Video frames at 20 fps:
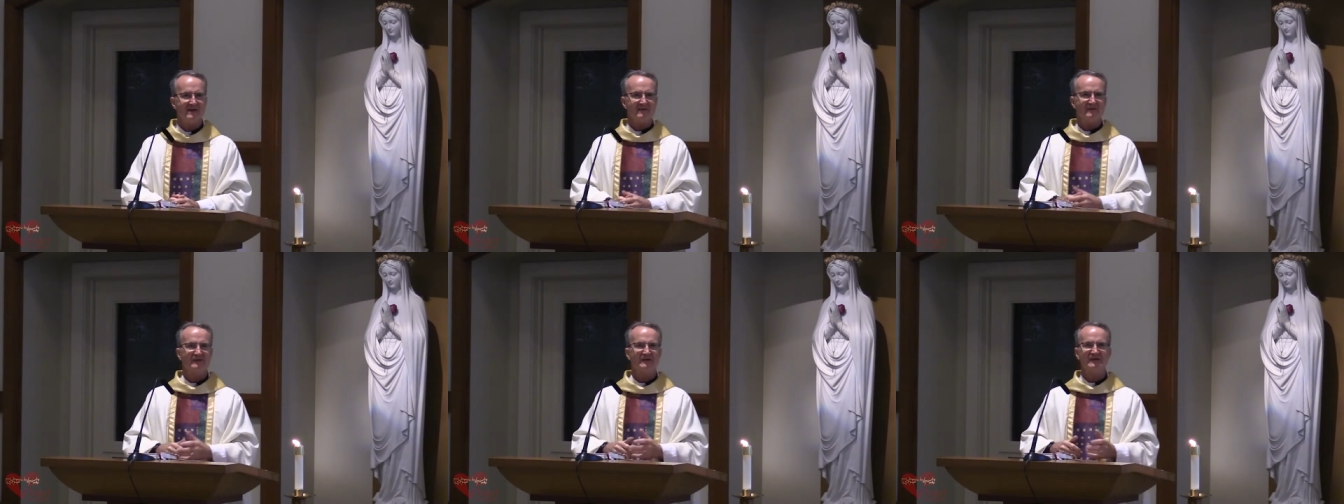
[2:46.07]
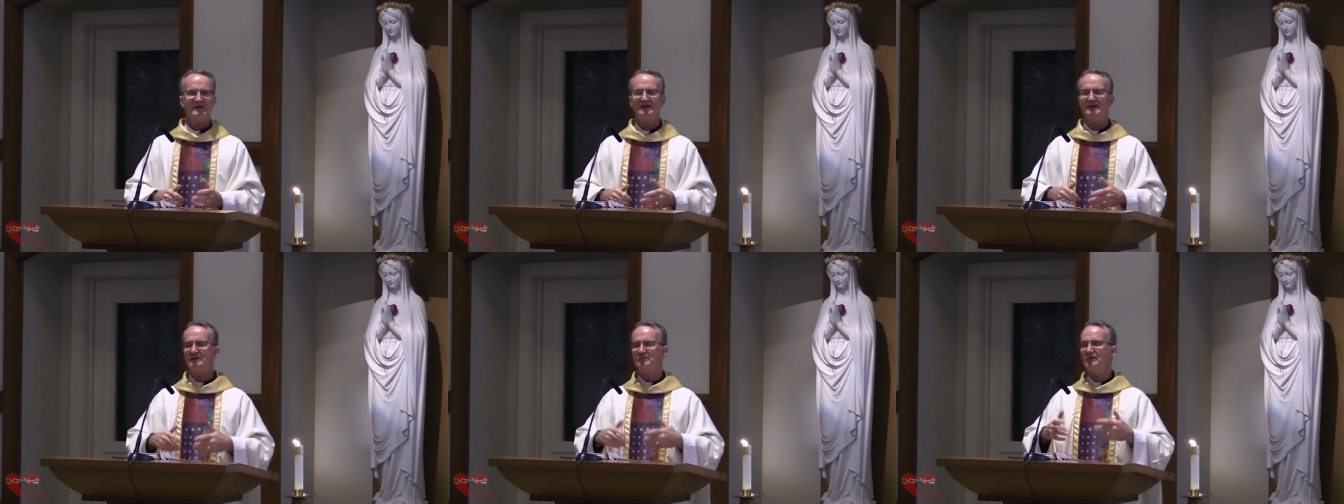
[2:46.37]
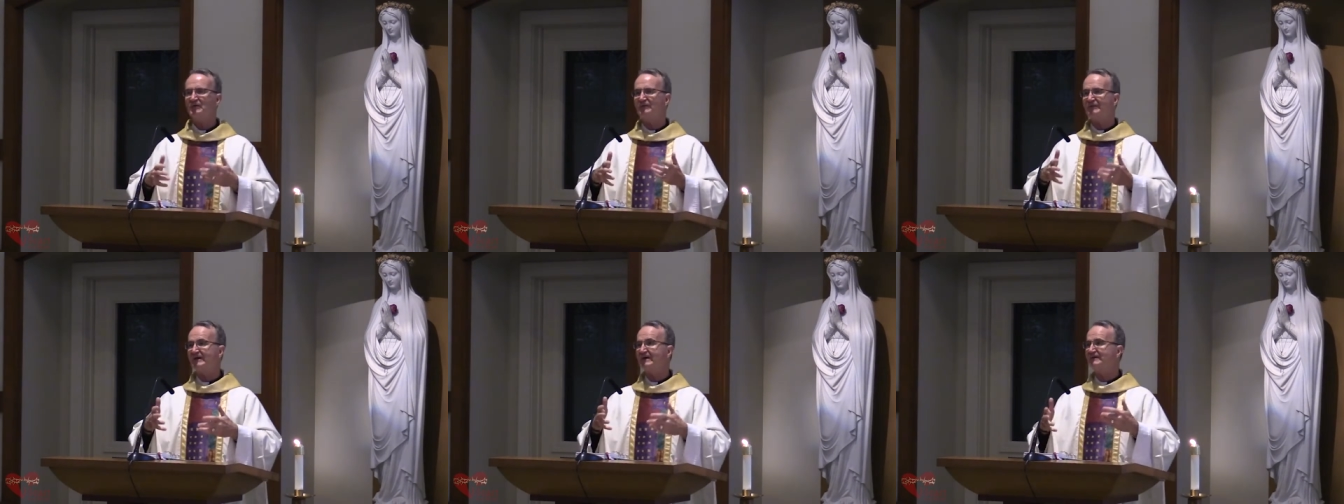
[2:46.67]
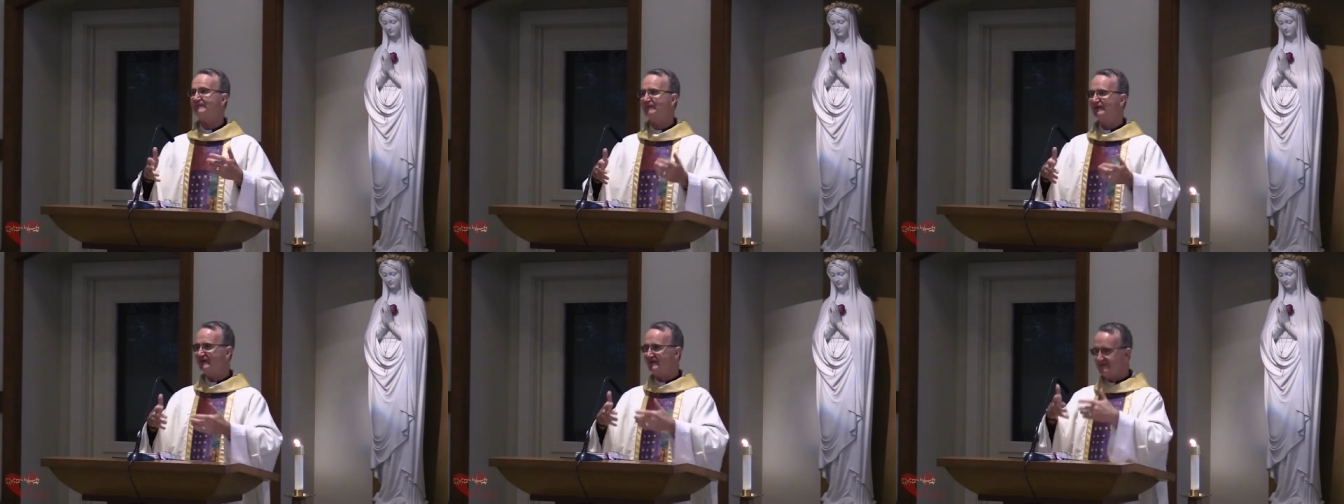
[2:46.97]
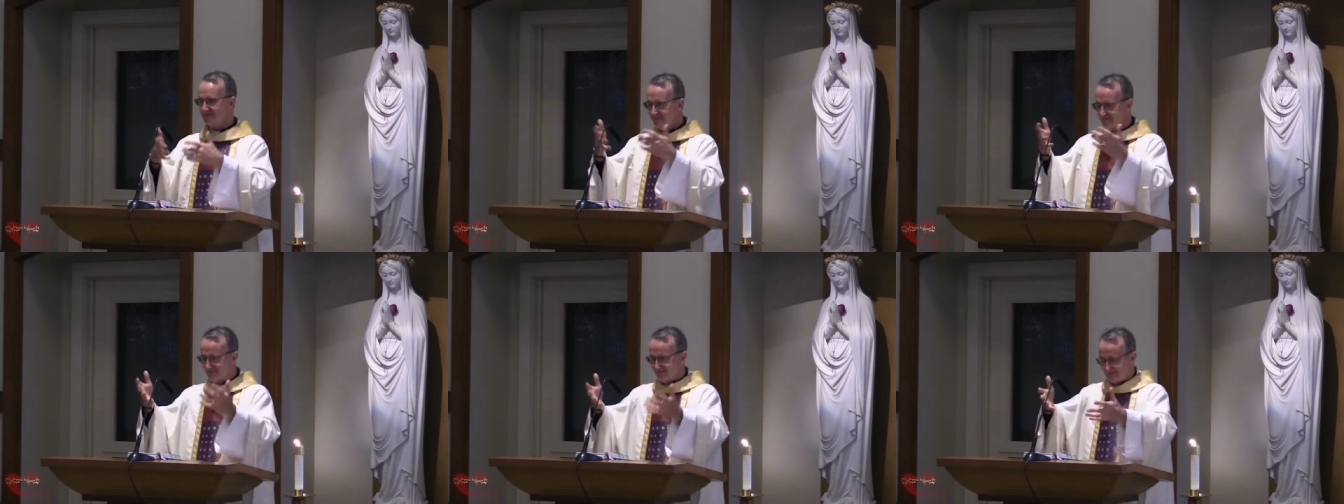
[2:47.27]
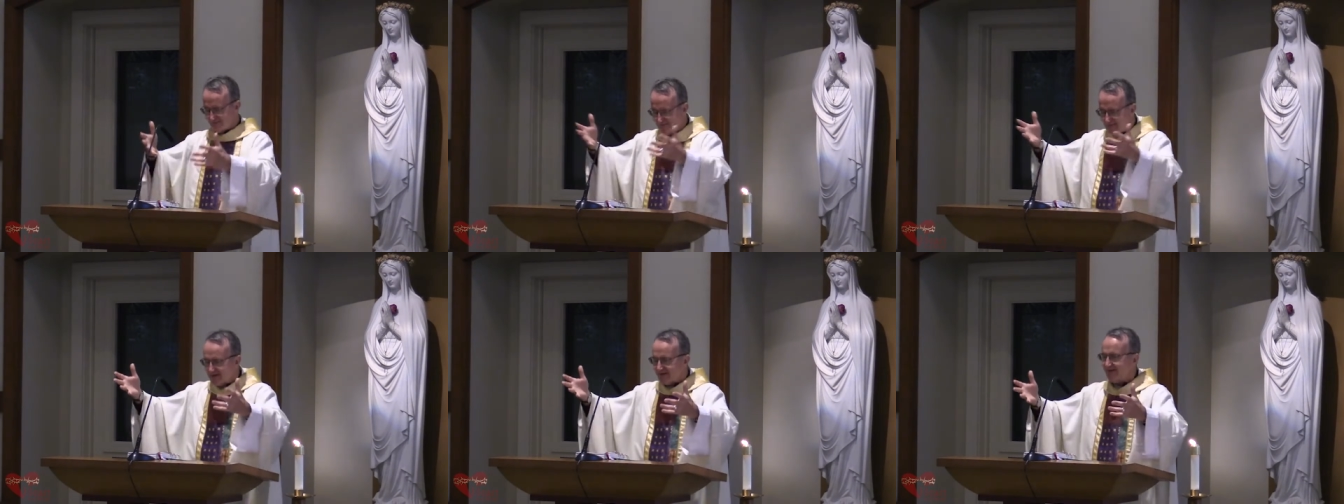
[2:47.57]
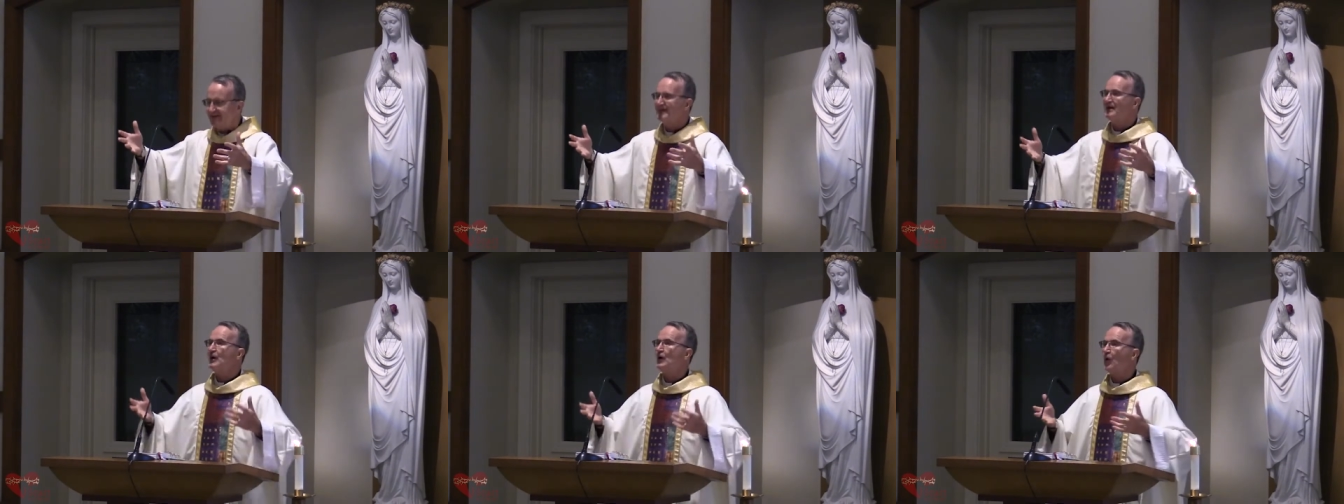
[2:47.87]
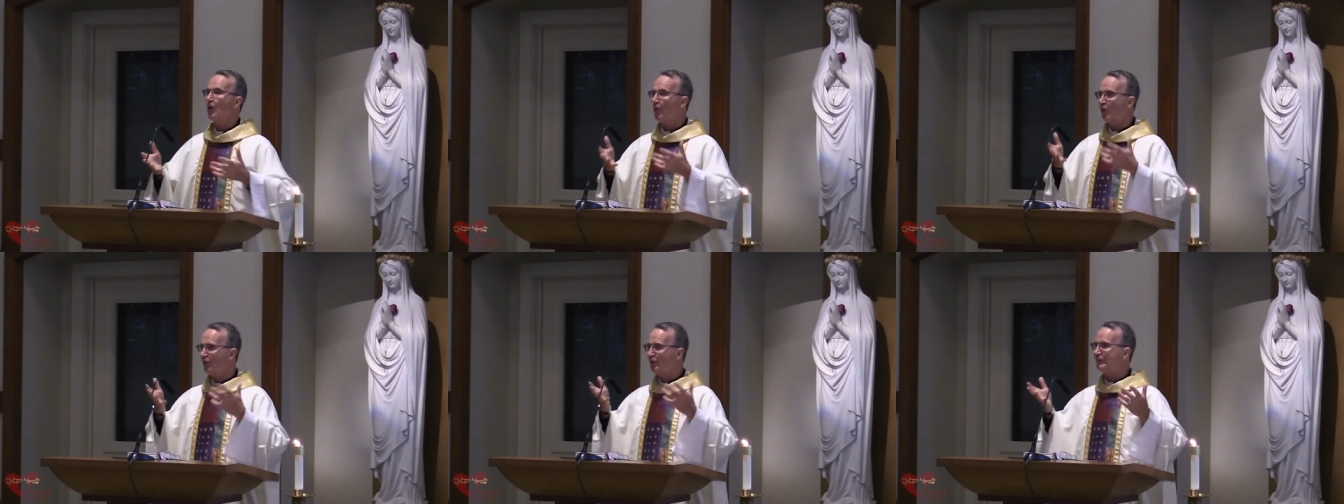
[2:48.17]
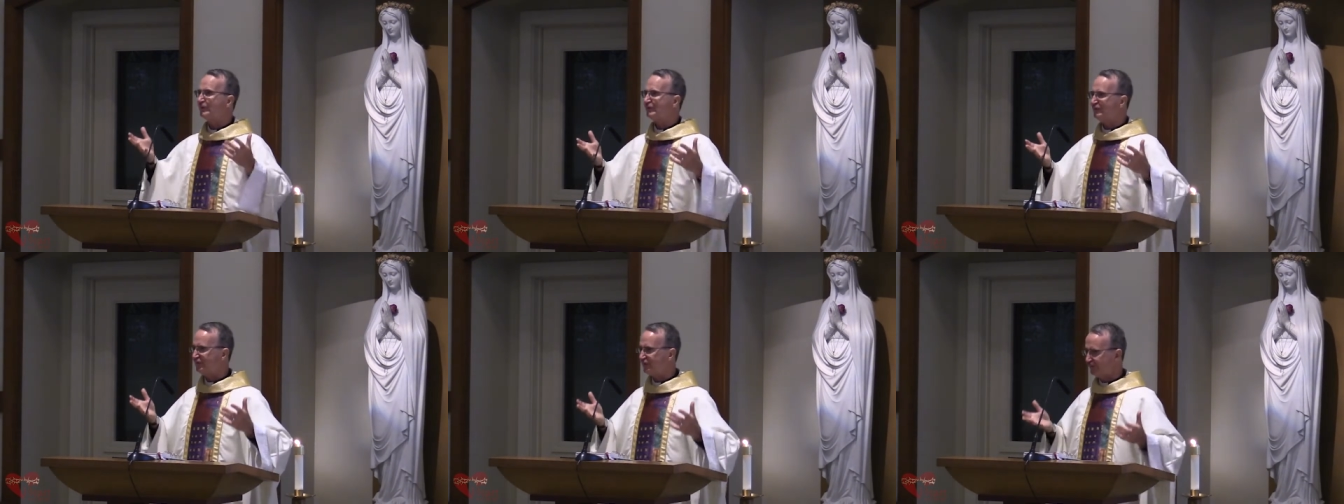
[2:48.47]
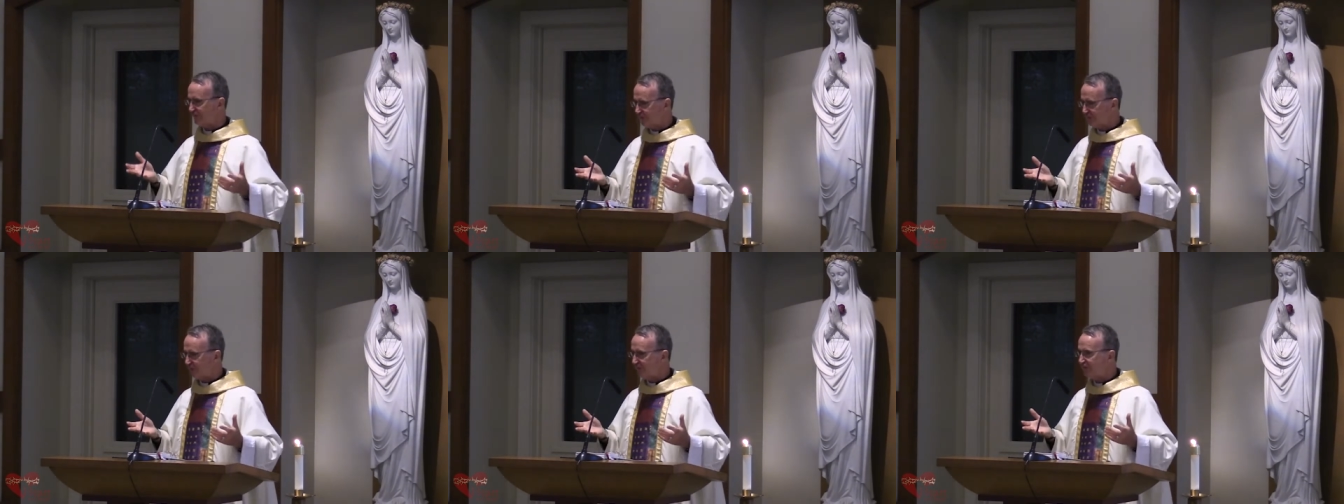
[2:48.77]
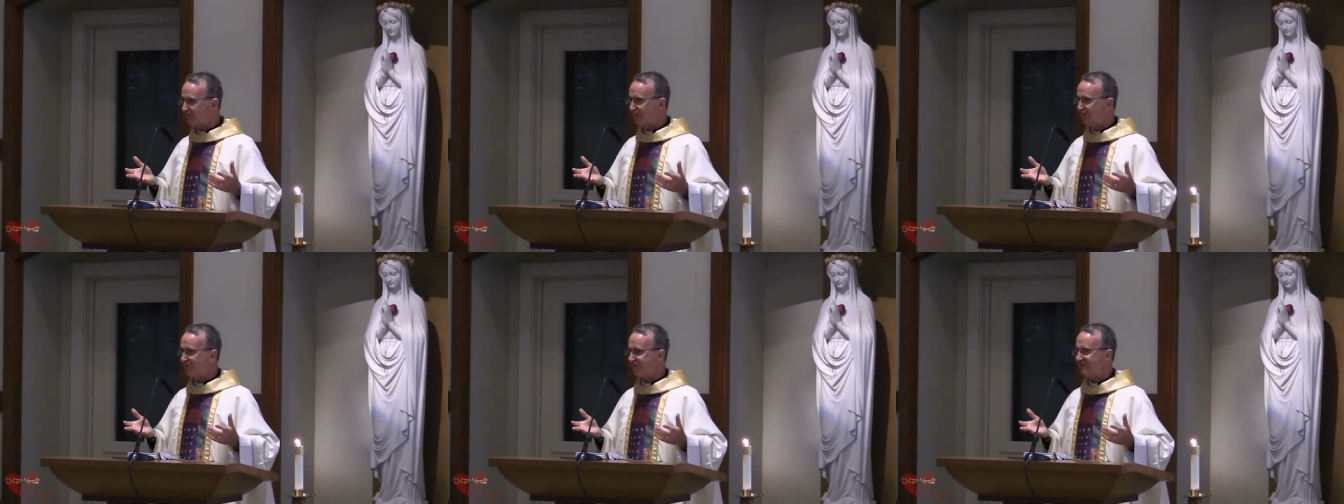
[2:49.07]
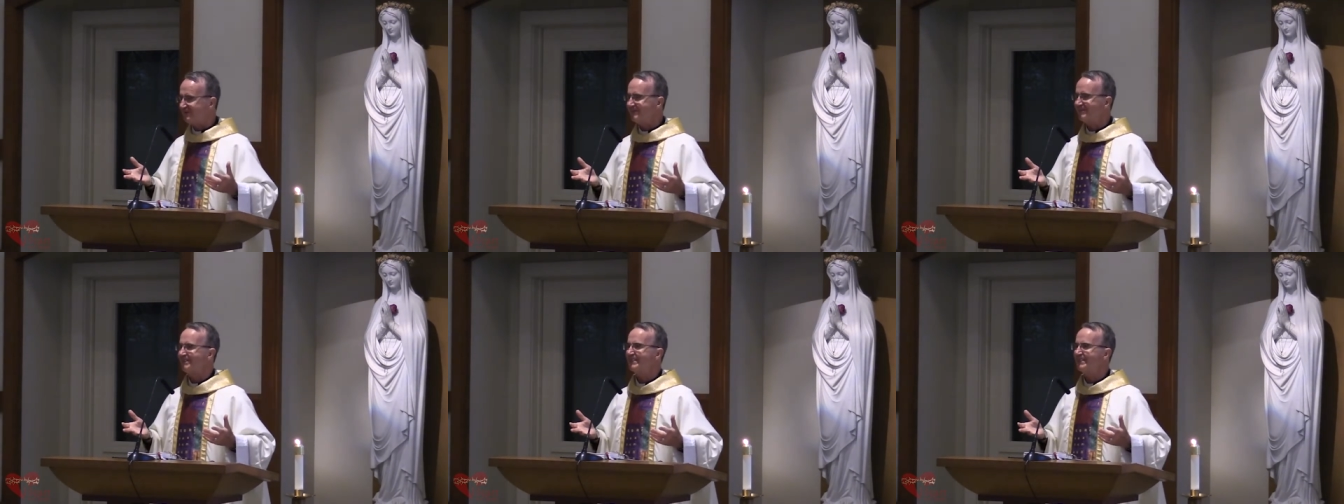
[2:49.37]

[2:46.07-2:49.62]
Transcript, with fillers: The kingdom of heaven, or the church,